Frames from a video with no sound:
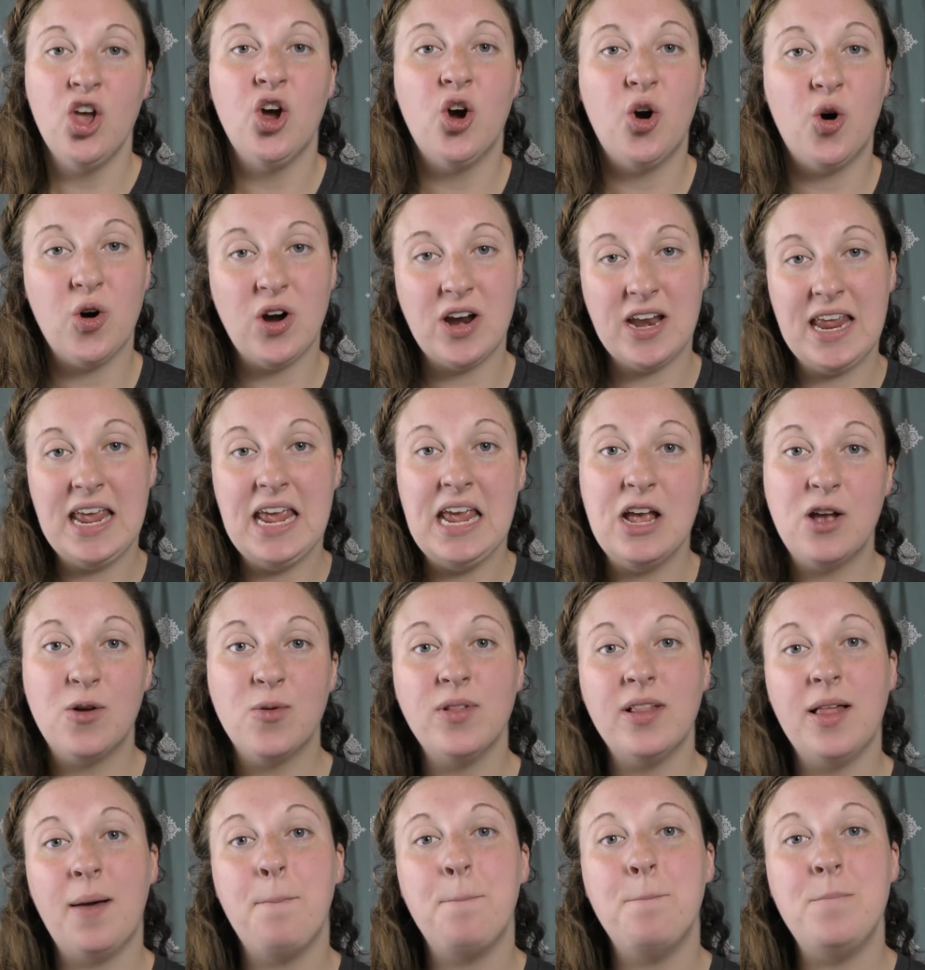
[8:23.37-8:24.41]
or an
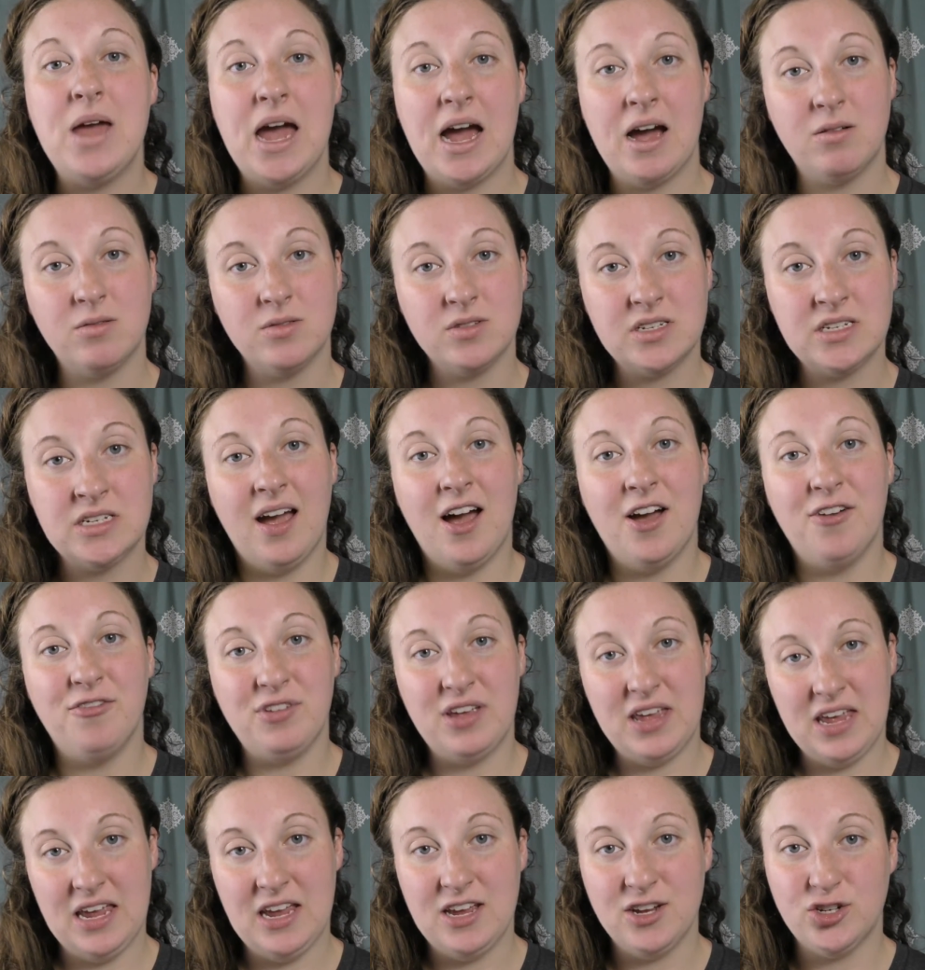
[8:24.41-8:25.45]
equal amount of
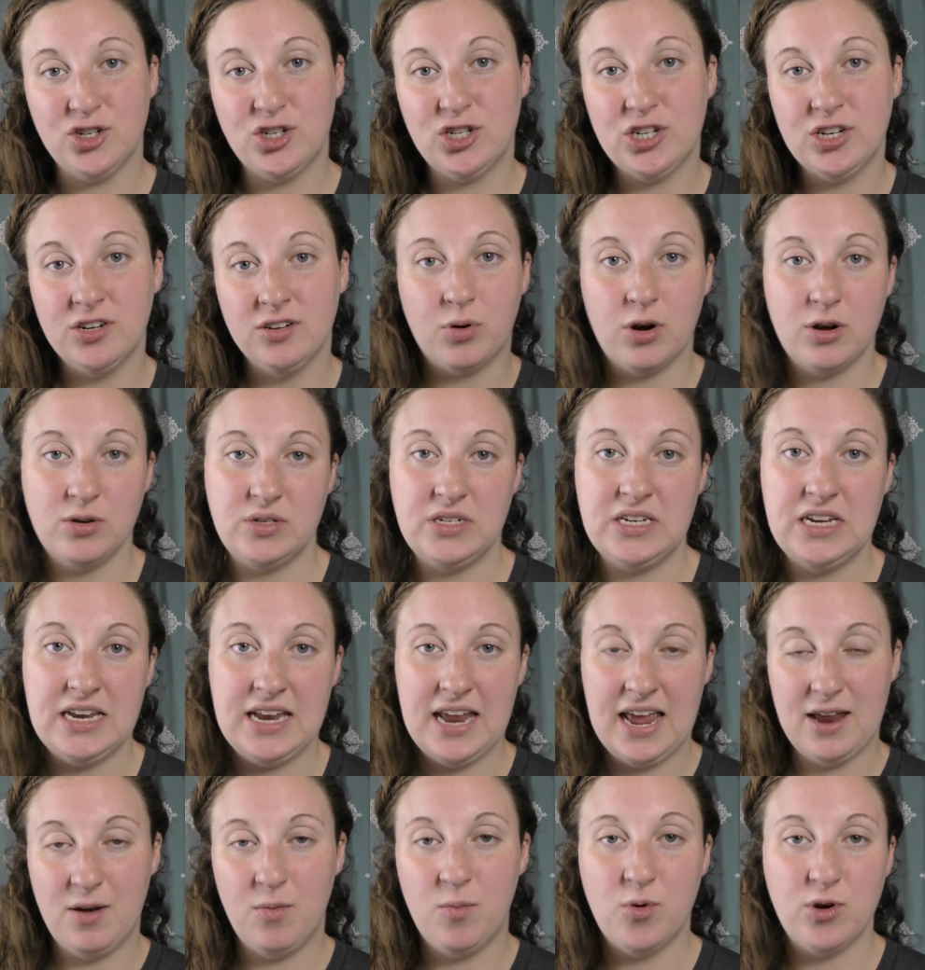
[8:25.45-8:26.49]
each protein
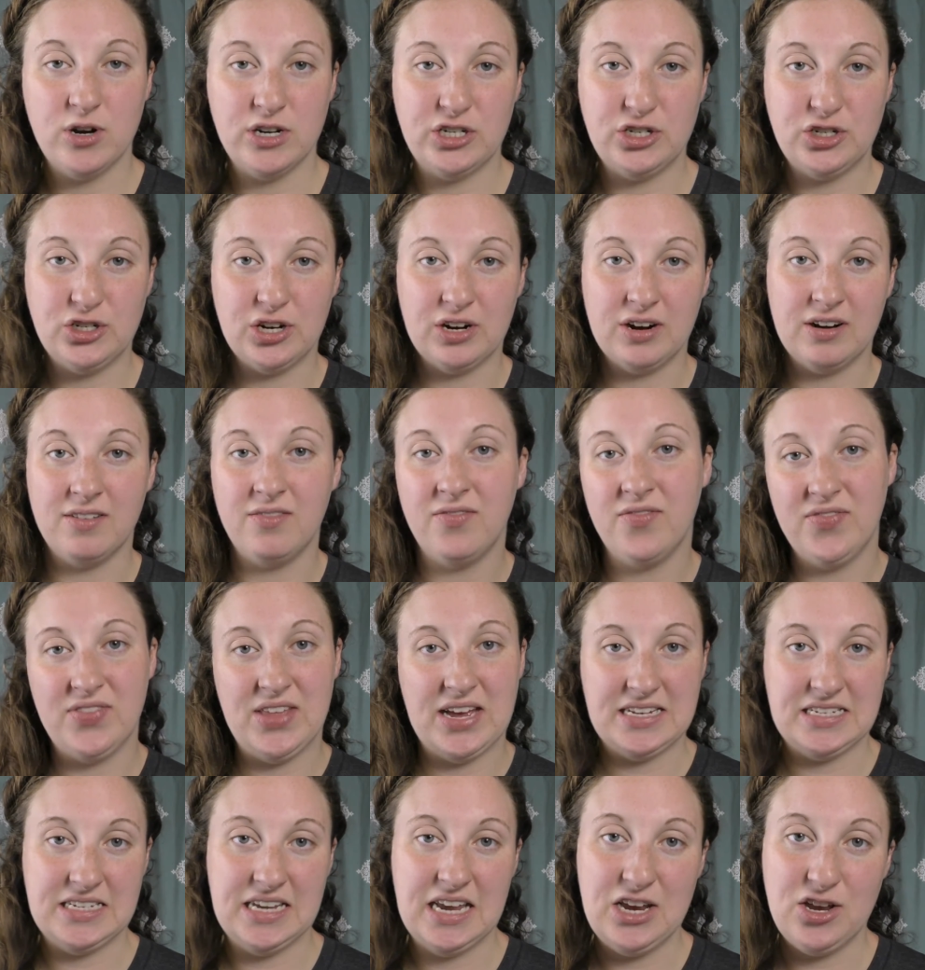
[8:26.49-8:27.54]
and moisture
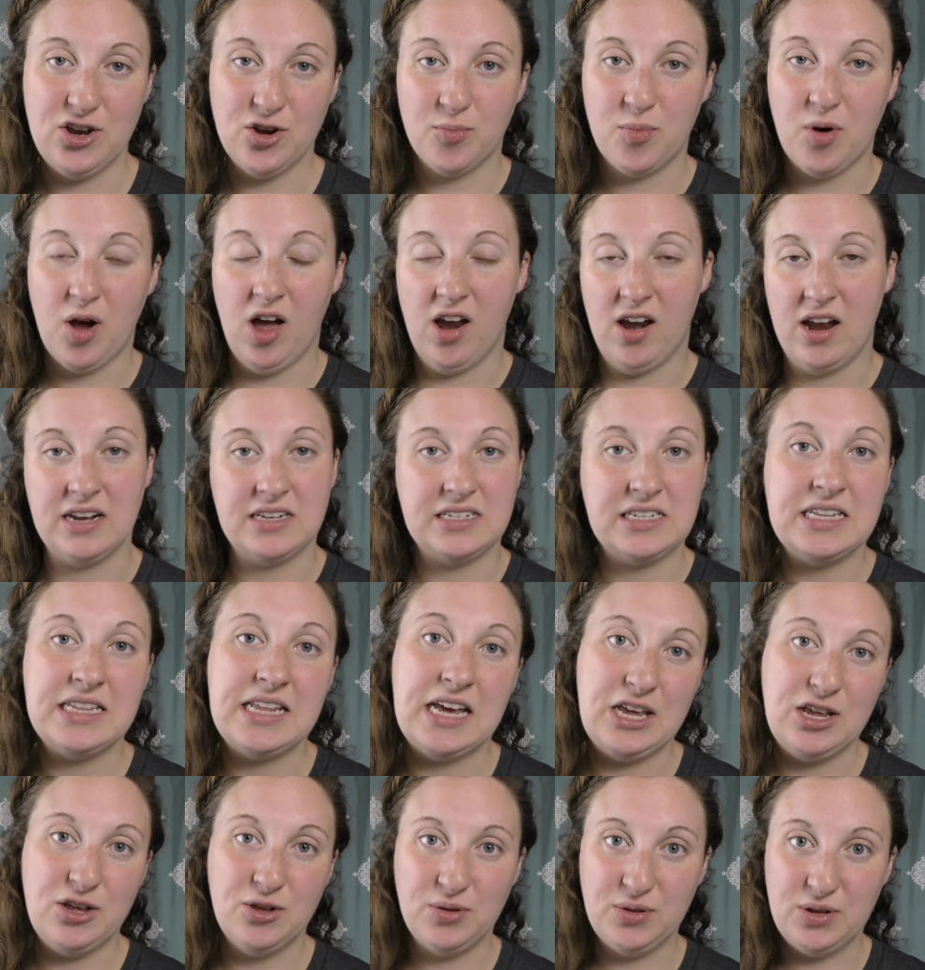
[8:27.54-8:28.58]
that's in your products
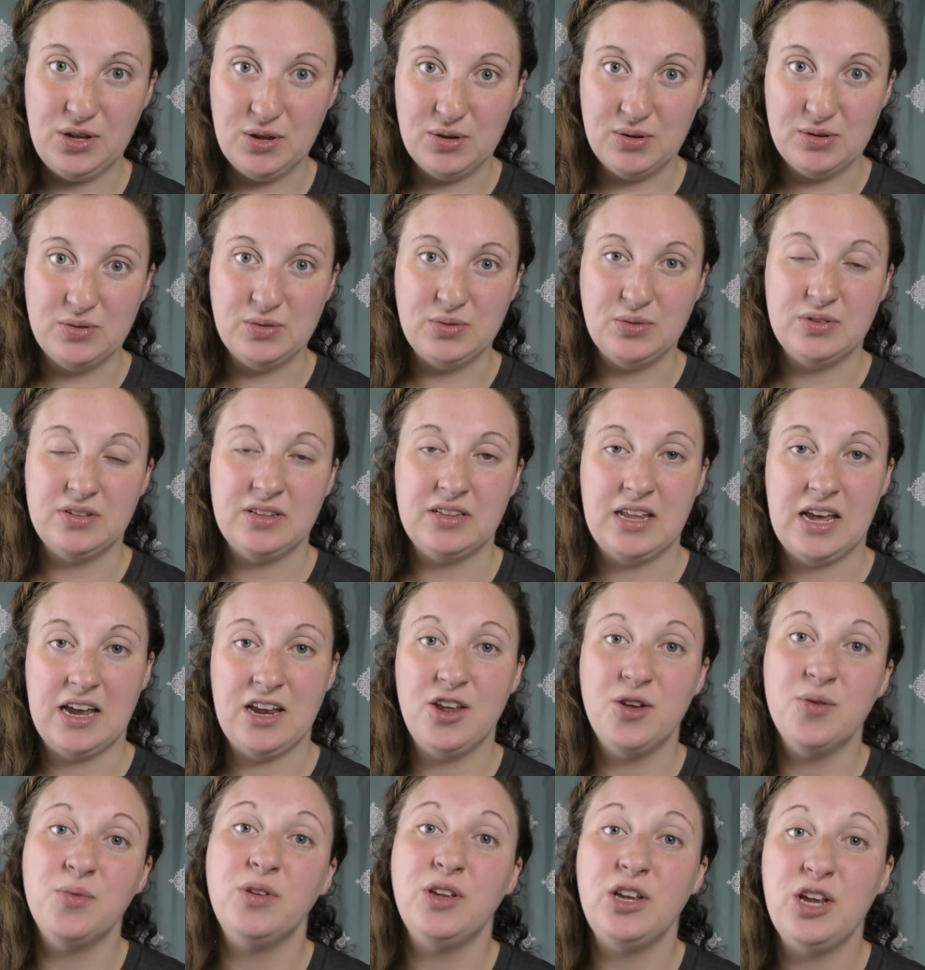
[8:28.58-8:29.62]
that you
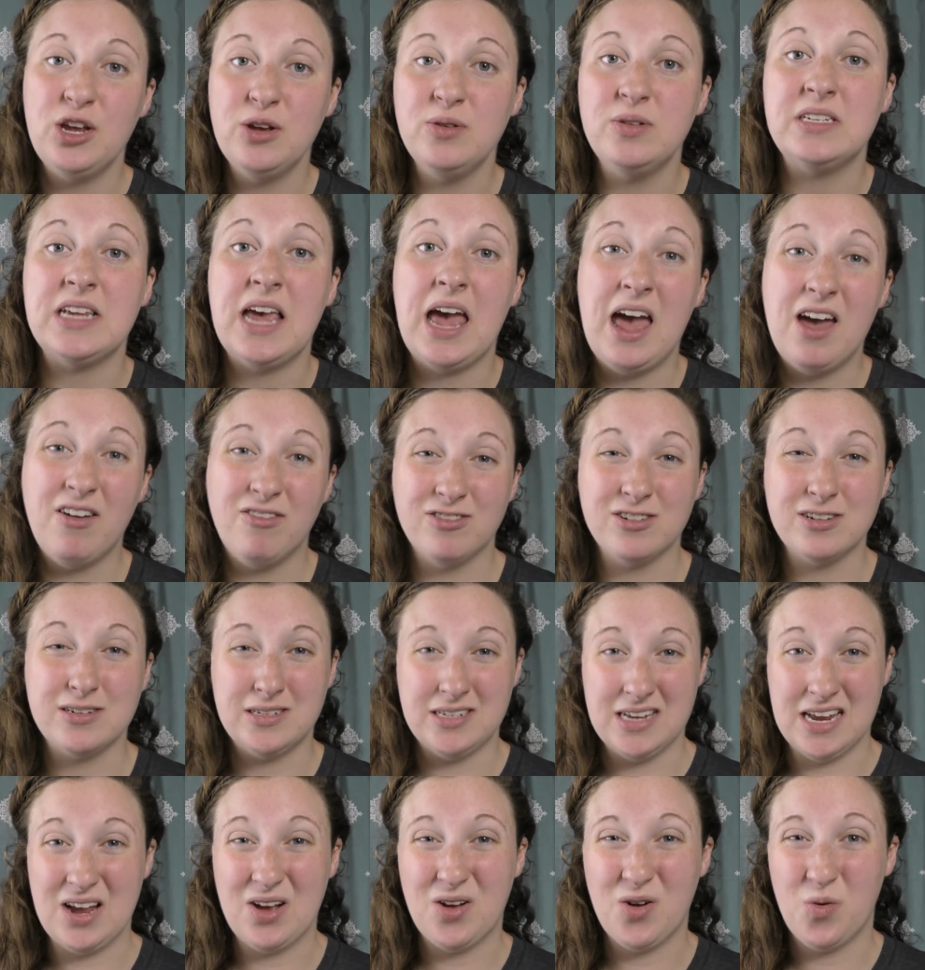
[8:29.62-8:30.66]
will use every
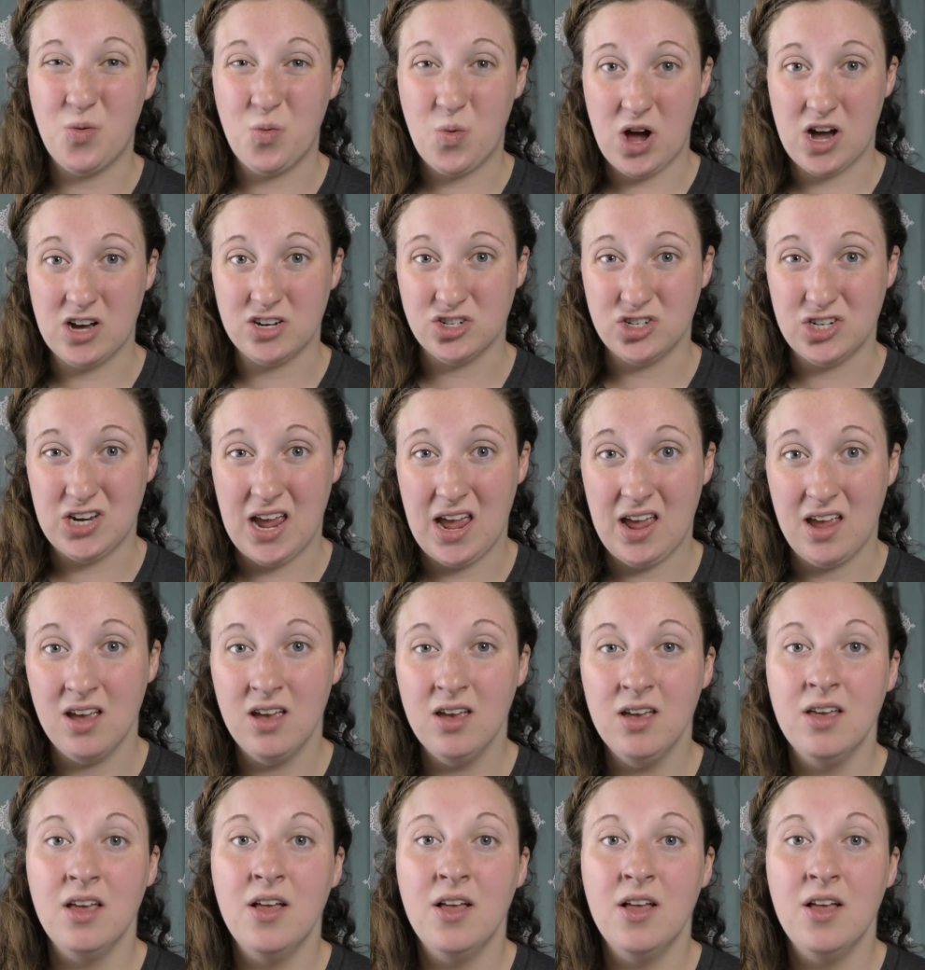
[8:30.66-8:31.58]
single wash day.